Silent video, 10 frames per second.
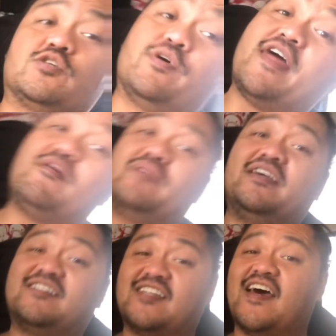So with that
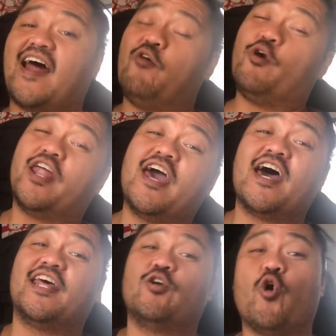being said, I went
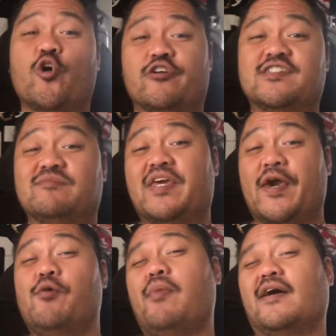ahead and ordered some
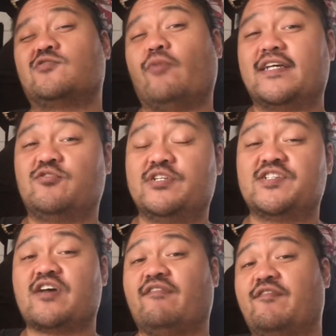Kailh Box White
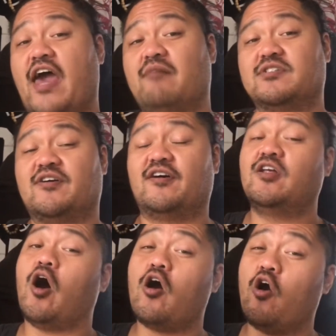switches off of
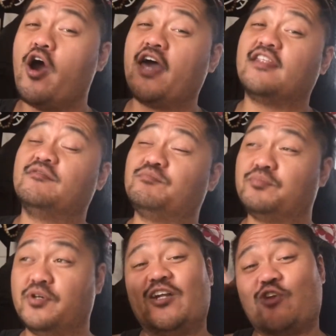Amazon. I'll go ahead
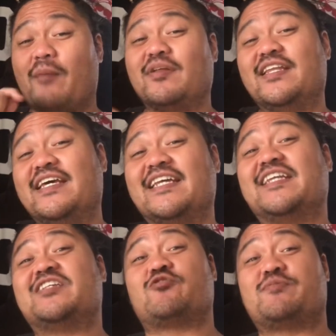and drop a link in
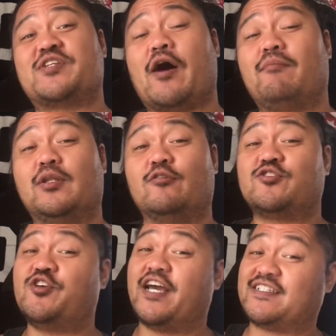the description down below
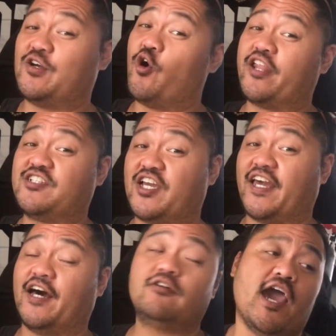so you guys can go ahead and check it out.